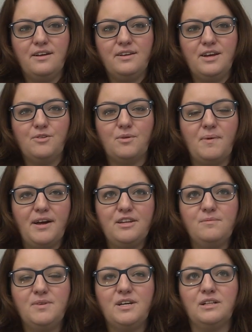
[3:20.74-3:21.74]
It
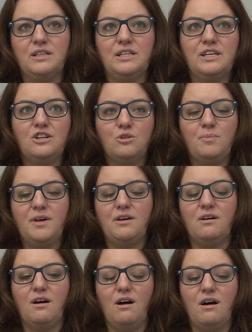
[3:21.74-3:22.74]
reminded me a little
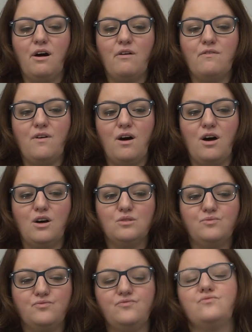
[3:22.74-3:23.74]
bit of,
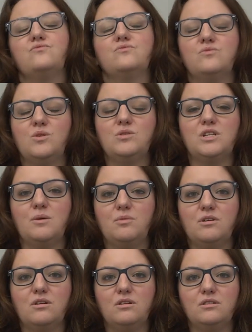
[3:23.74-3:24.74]
what was that
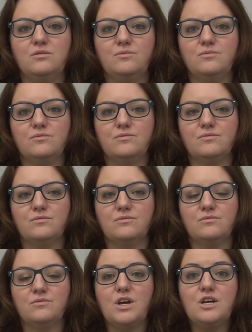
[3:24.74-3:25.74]
book called?
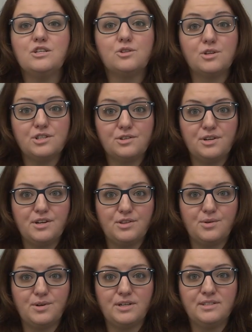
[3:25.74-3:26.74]
Sorcery of
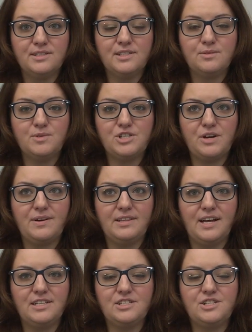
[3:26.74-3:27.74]
Thorns, which I read
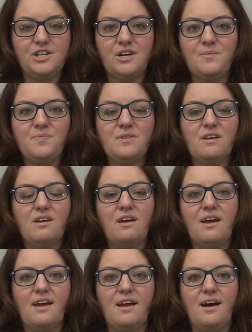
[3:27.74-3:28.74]
last year.
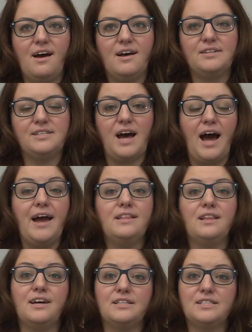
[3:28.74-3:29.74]
And I
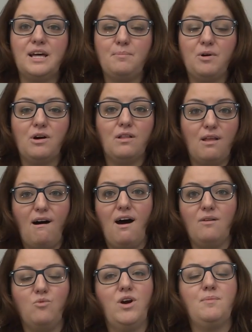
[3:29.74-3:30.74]
liked that book a
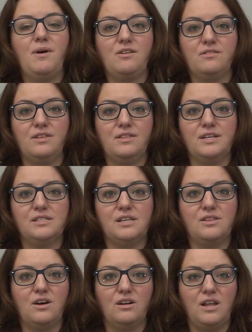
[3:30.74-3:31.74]
lot, way better than this.
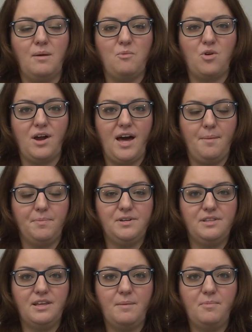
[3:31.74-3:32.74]
I thought a lot more happened
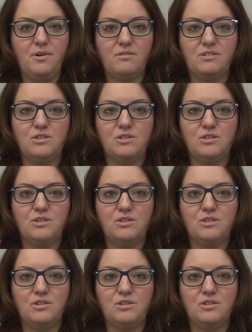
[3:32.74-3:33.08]
in that book.